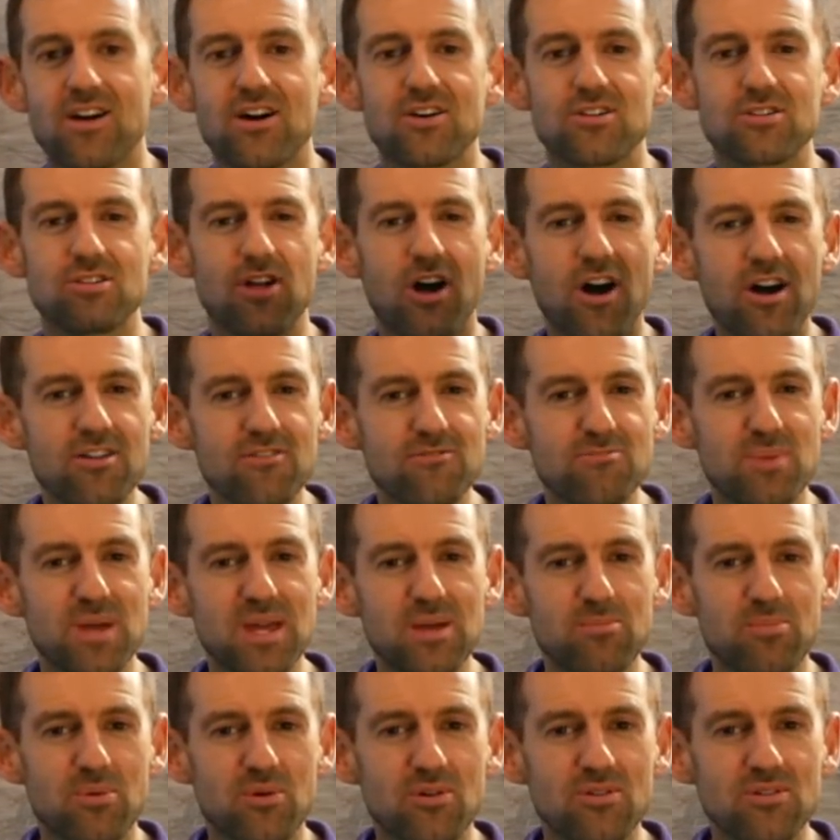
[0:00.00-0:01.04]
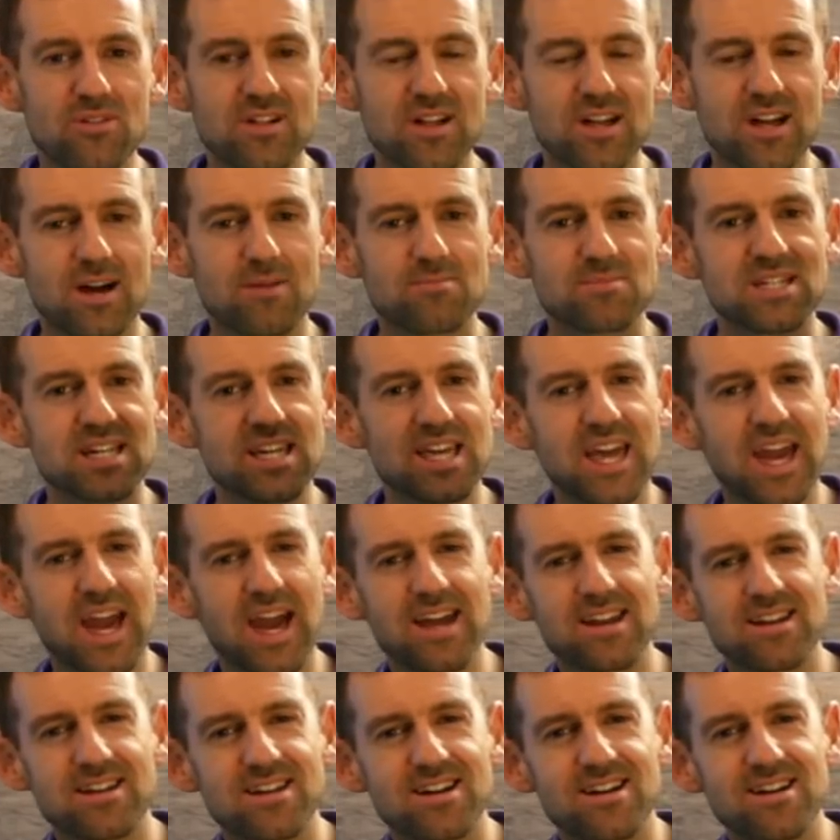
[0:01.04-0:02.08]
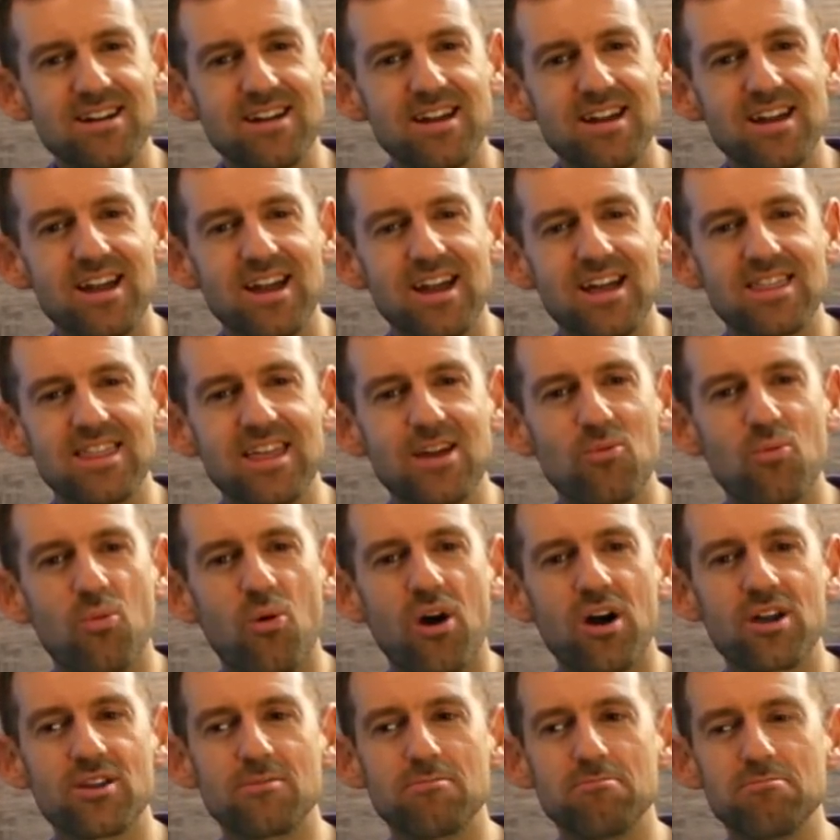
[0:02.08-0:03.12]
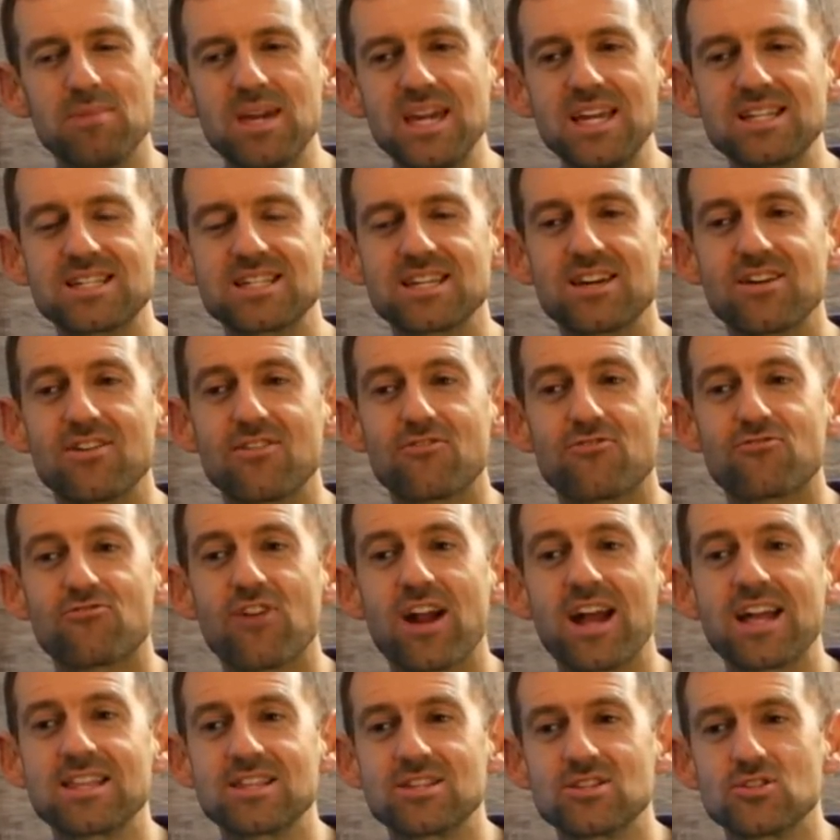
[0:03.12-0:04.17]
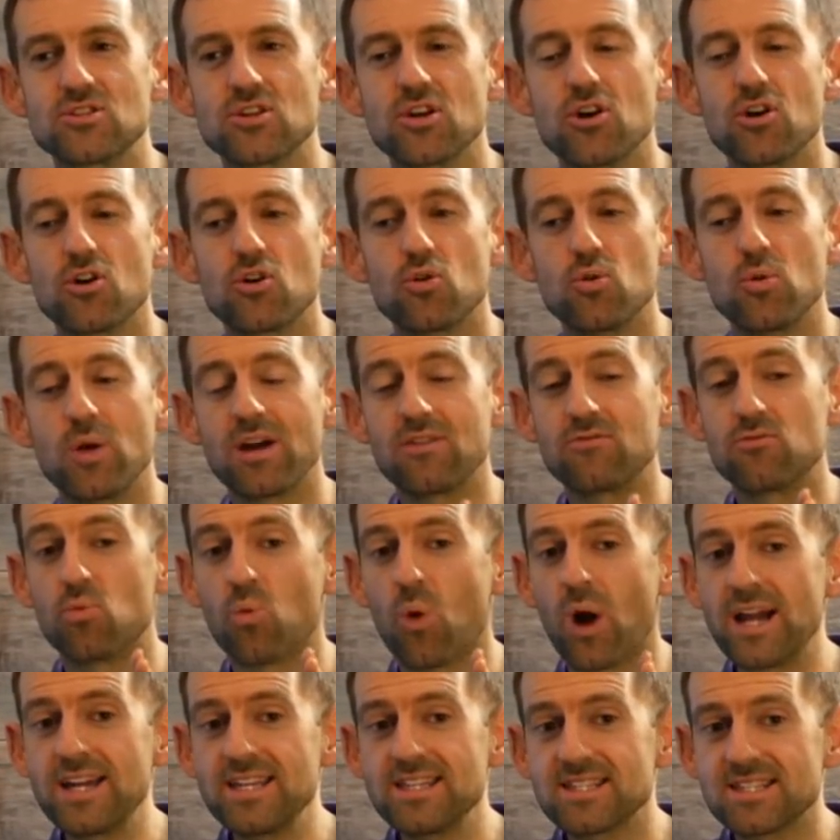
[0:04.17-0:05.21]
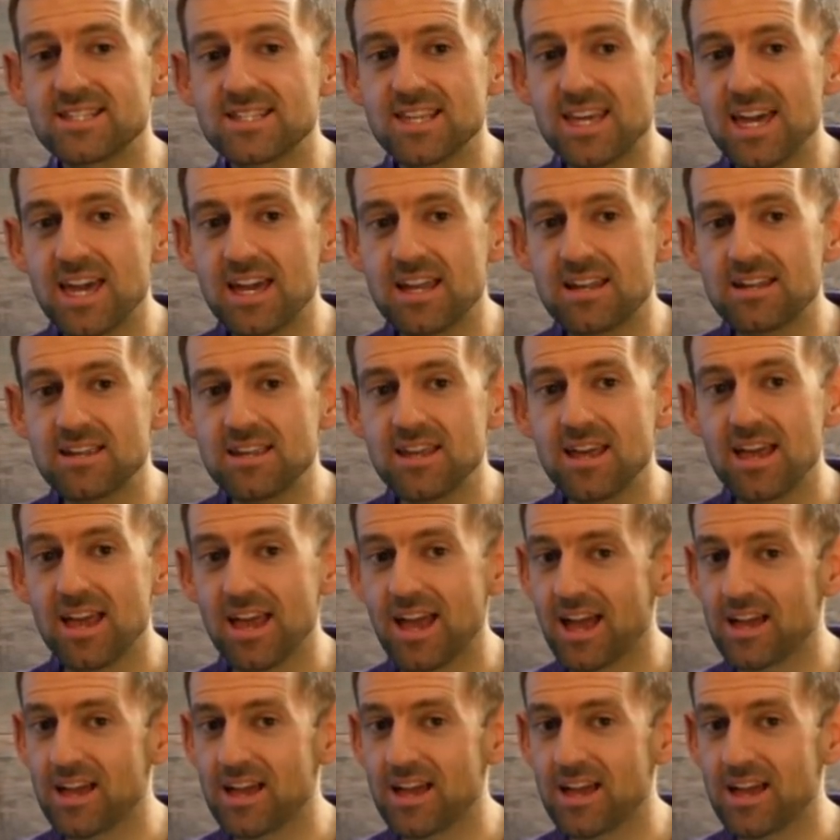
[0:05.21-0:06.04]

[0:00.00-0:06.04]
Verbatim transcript: A lot of people come to Canada and they want to meet friends who have white skin